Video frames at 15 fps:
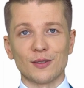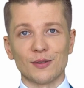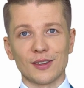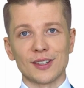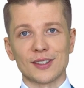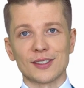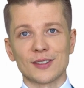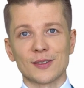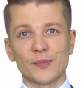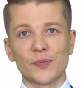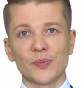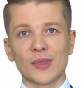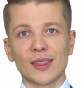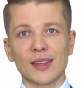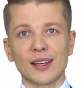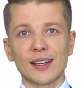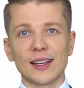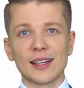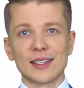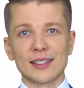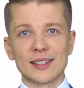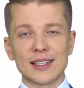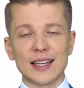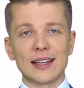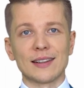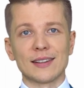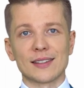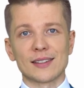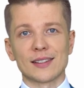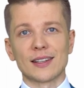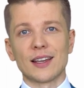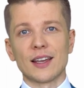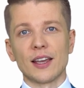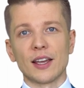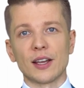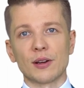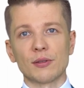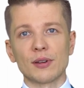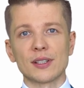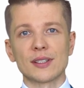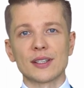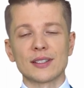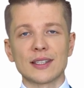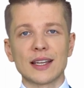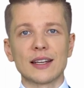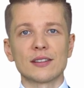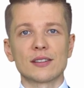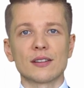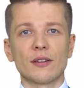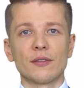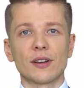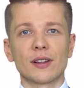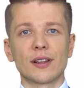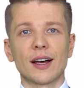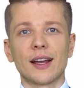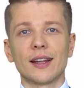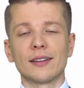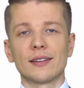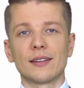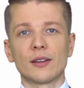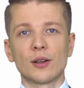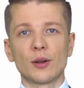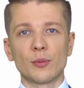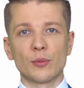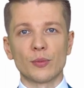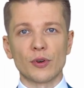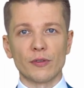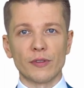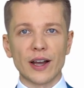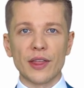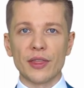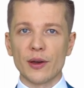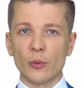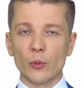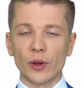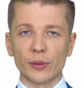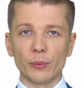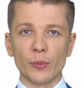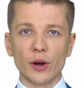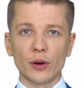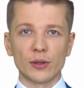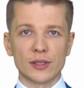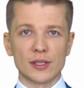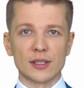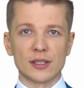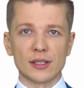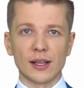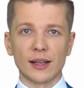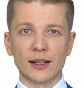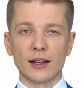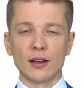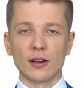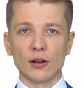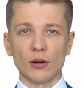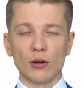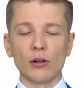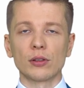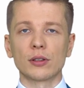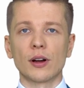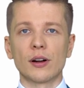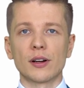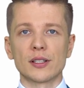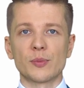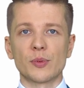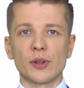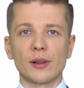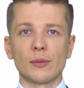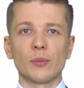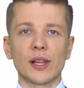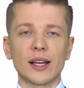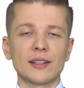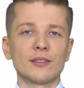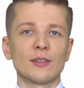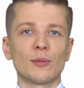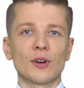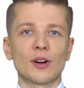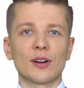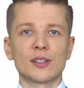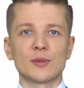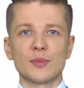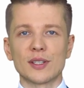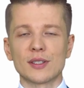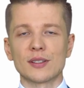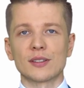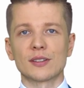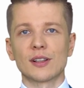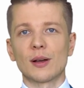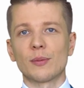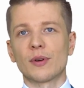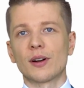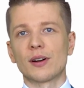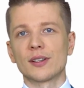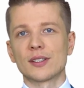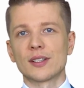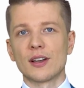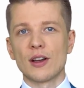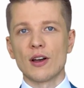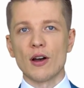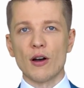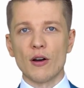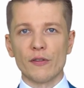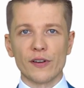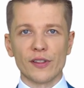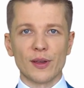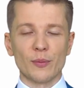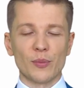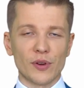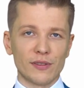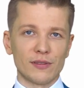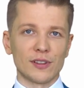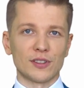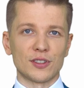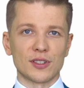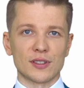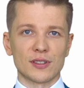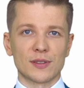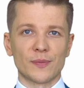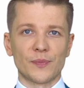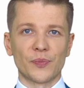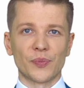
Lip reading: of this. Status. Increase the status of your client. Provide them with bonuses like gold cards, platinum cards, business club cards. Offer them privileges.